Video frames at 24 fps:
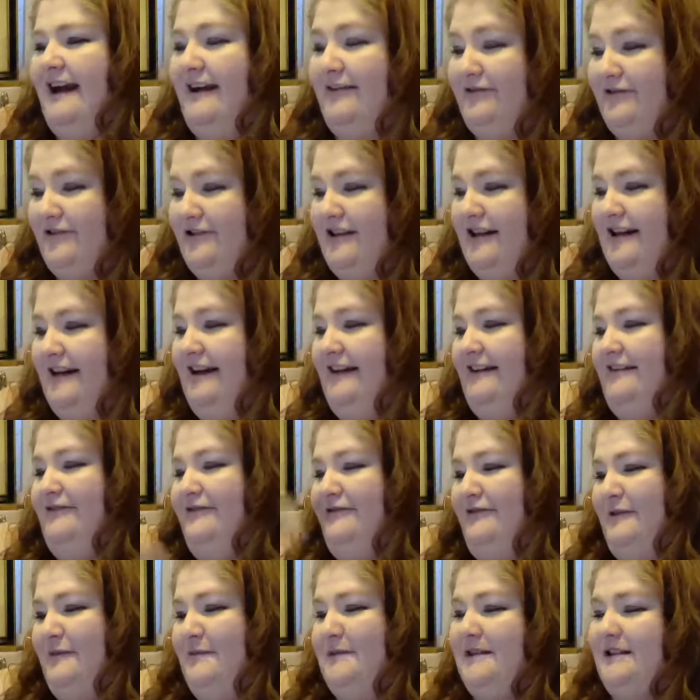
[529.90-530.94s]
after I
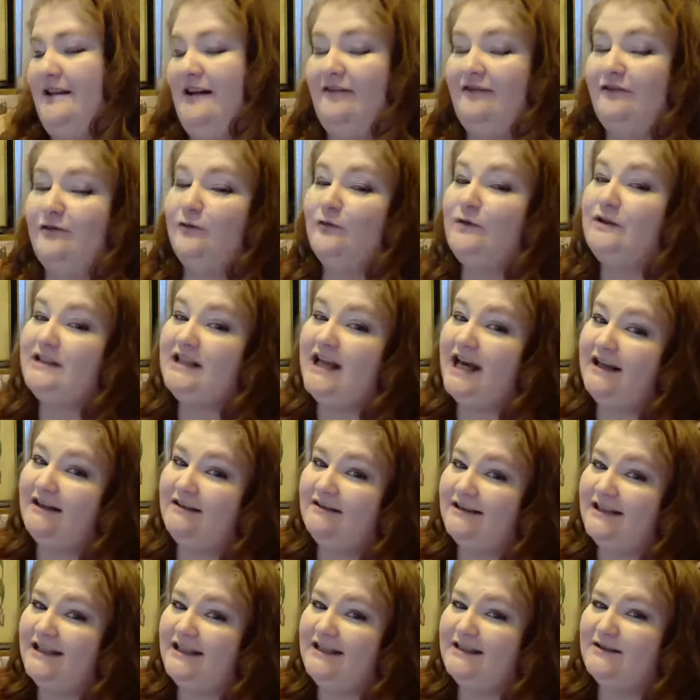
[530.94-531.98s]
have flipped it over, which I
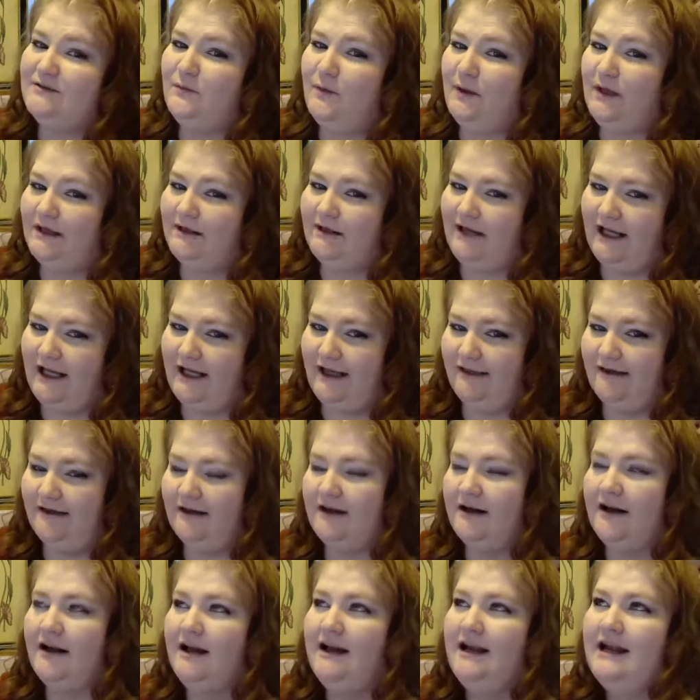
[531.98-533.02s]
don't think is weird either.
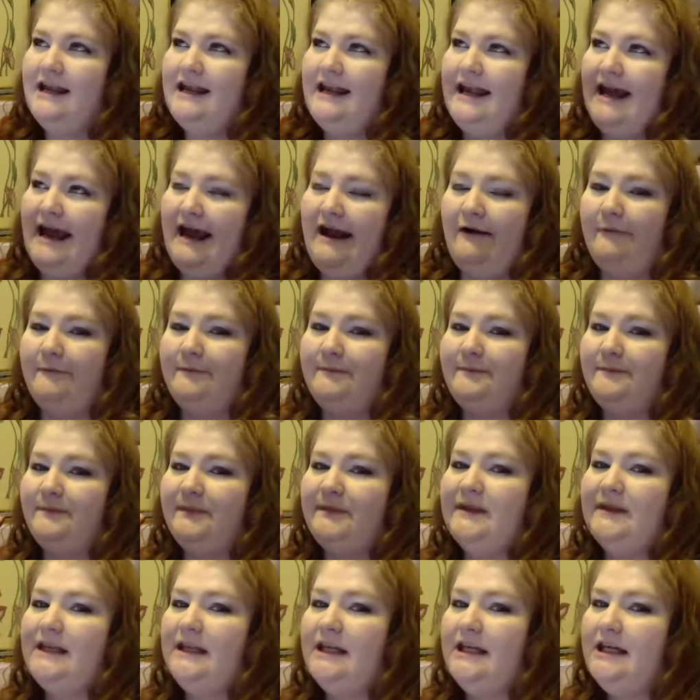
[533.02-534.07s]
Now,
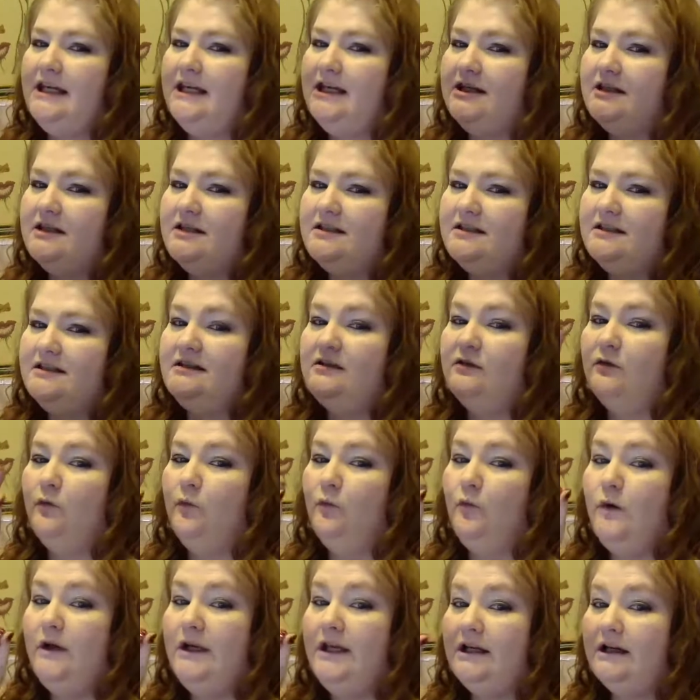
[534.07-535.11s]
here's the
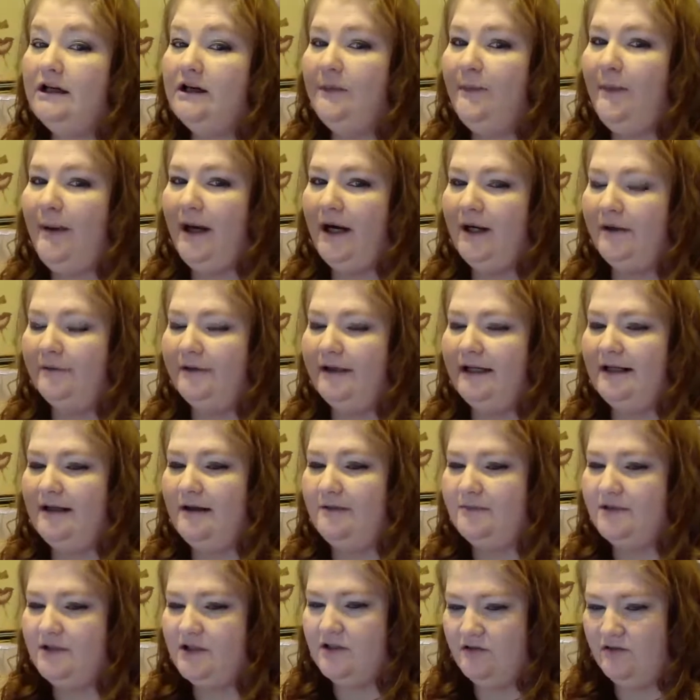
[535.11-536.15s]
weird part when it
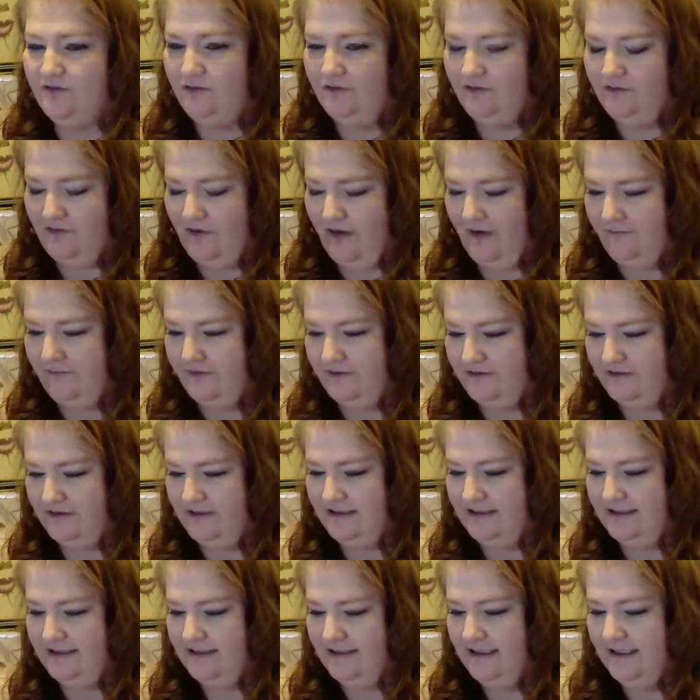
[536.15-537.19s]
comes to
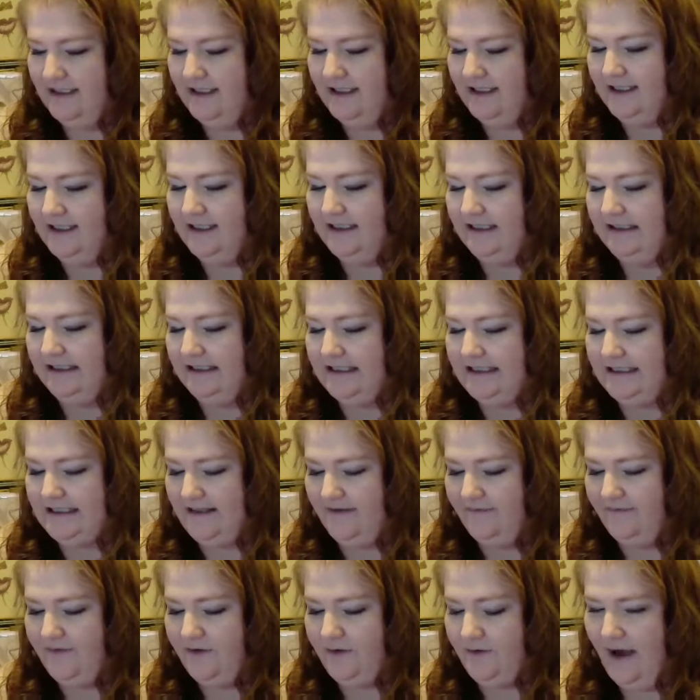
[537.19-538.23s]
screwdrivers is
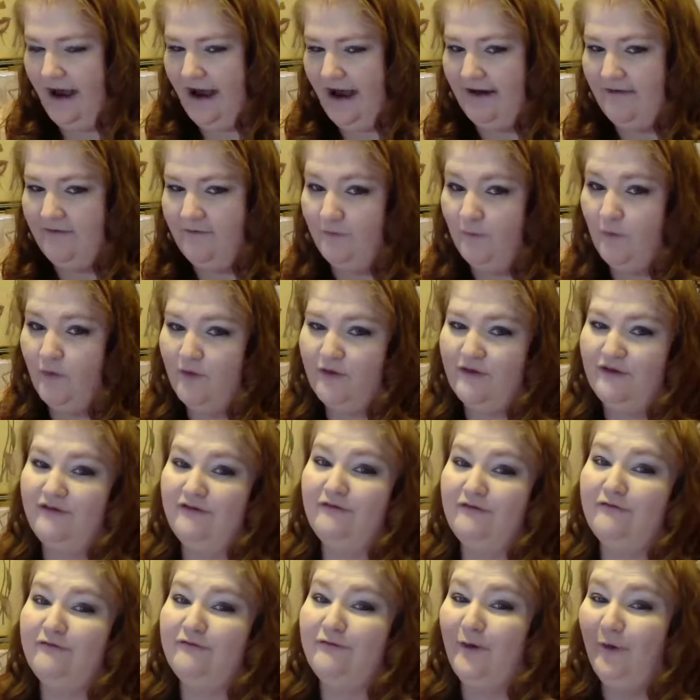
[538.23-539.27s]
if you have more
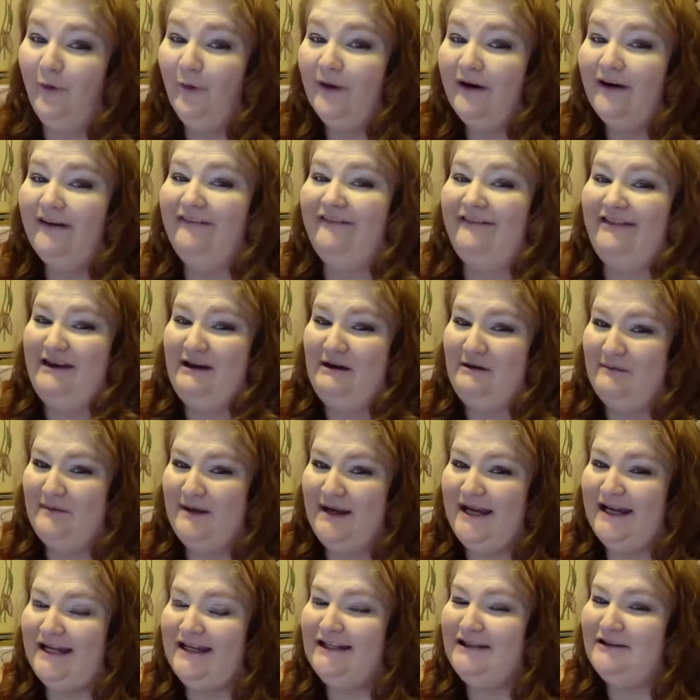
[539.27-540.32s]
than four of them
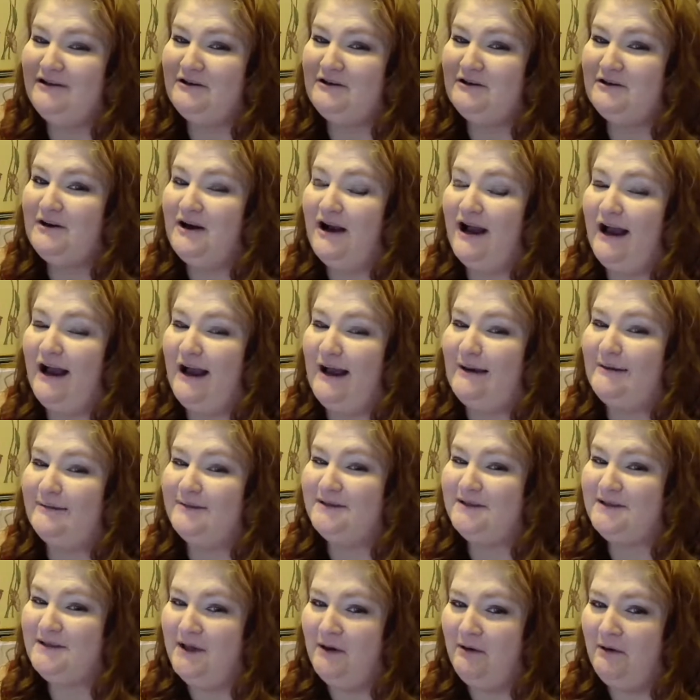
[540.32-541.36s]
in your uh,
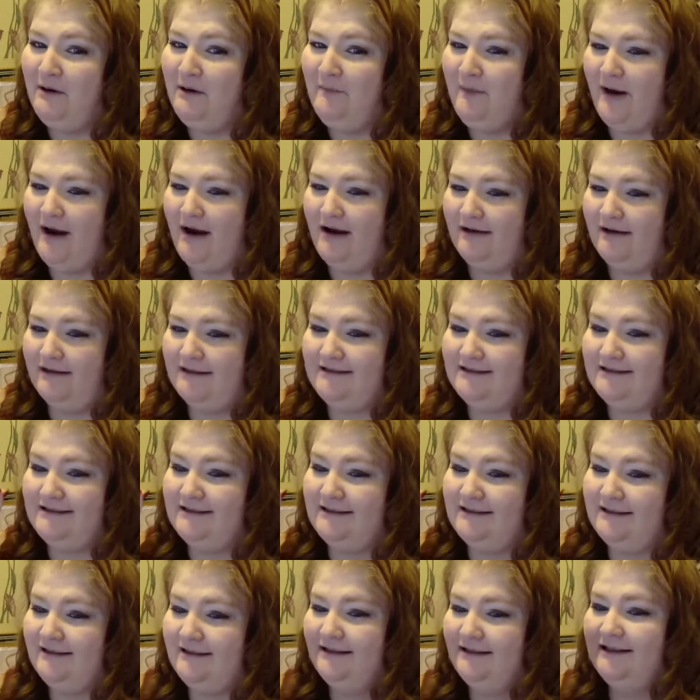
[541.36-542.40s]
sewing
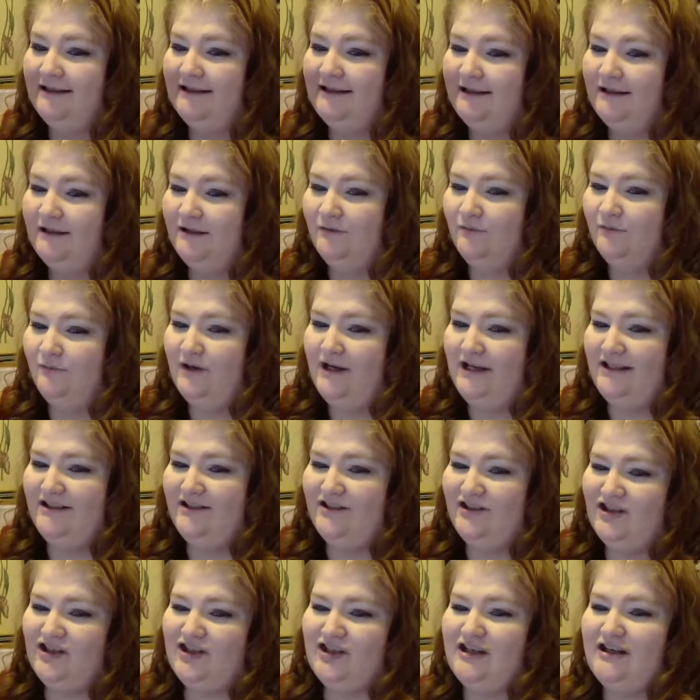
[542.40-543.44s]
box,
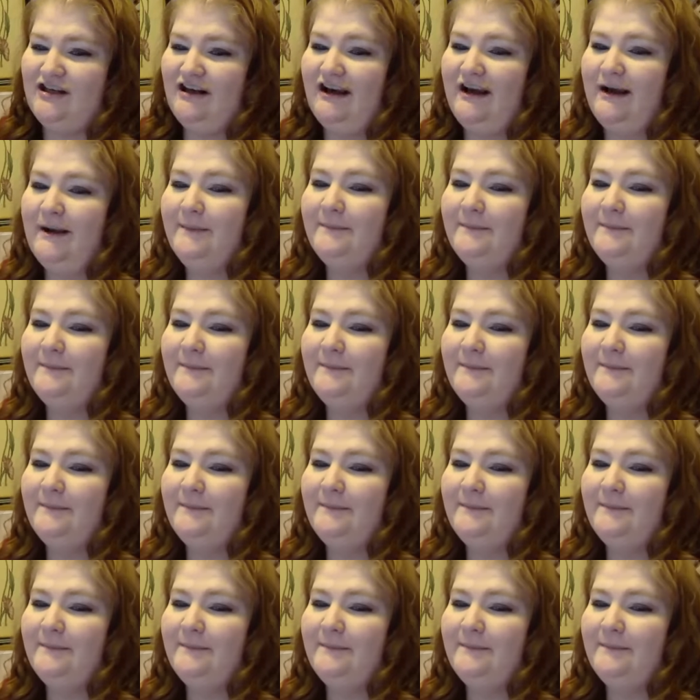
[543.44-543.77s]
which